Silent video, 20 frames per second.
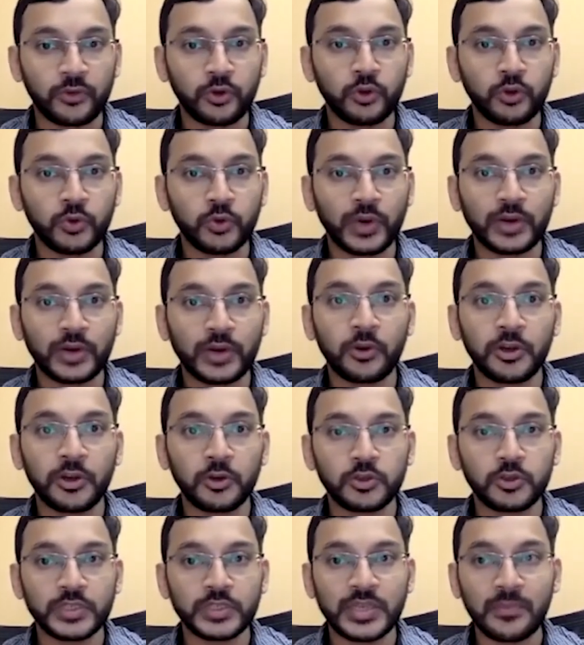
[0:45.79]
you are going to
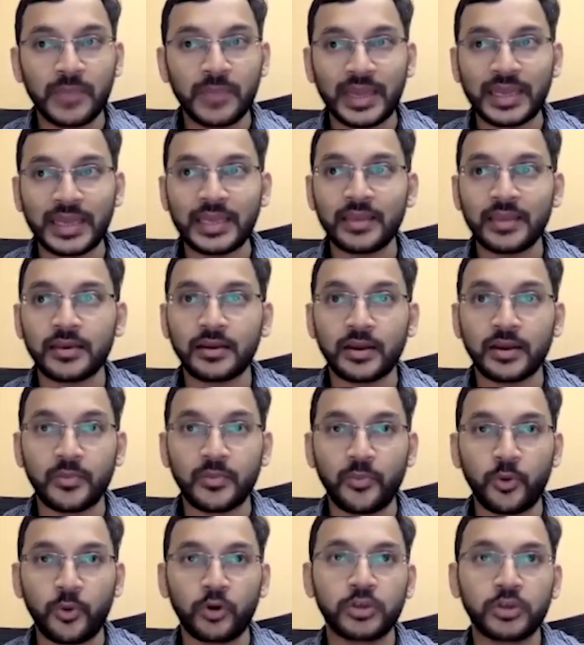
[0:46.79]
see many
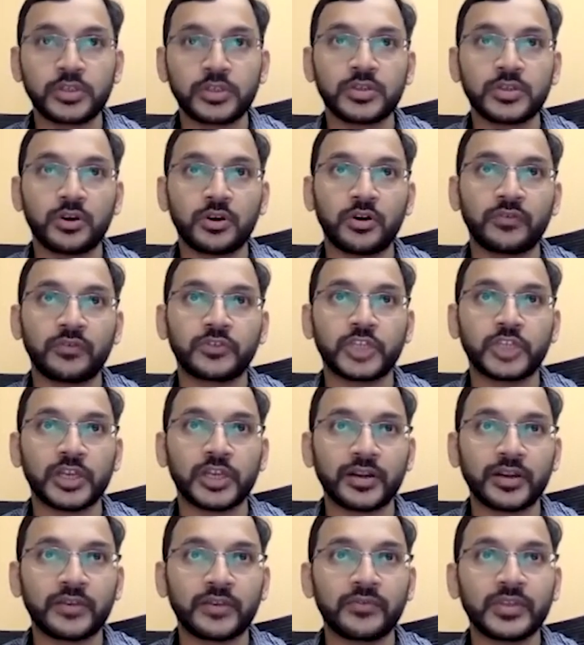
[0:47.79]
reports of
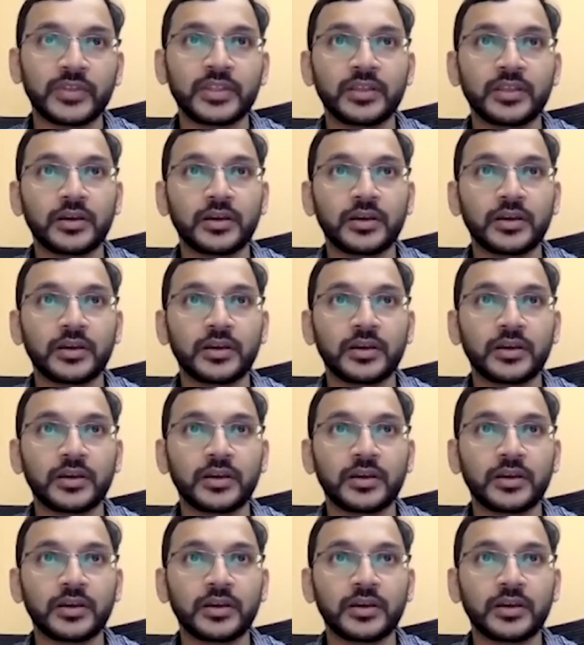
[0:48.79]
children with